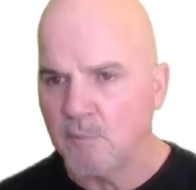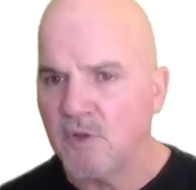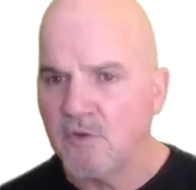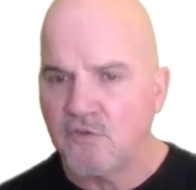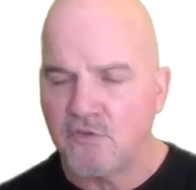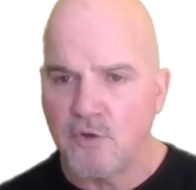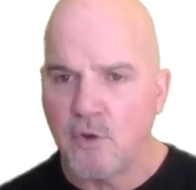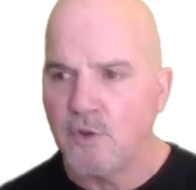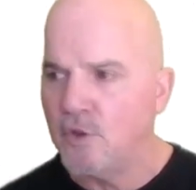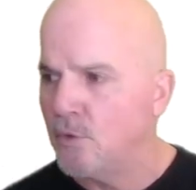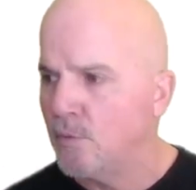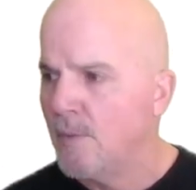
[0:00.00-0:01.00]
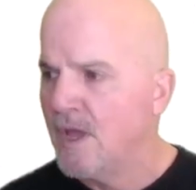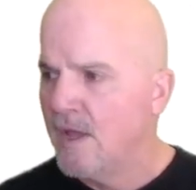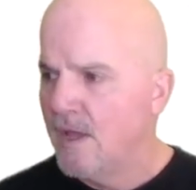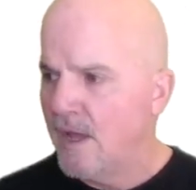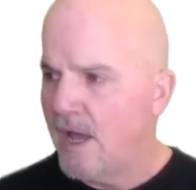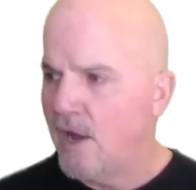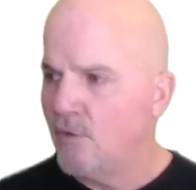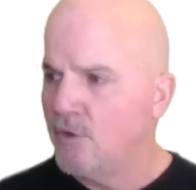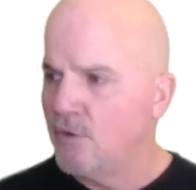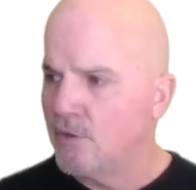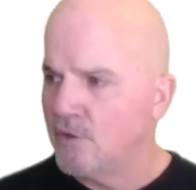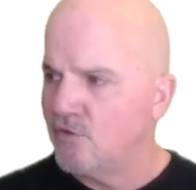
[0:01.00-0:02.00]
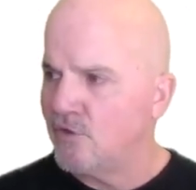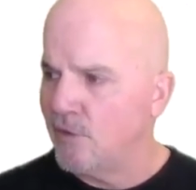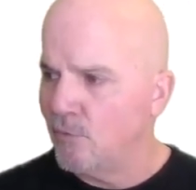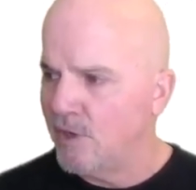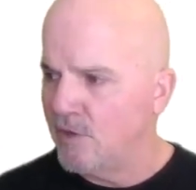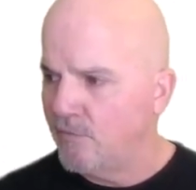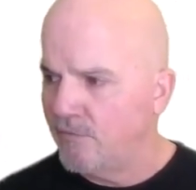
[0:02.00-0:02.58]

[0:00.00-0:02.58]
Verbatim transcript: I'm going to show you how you can generate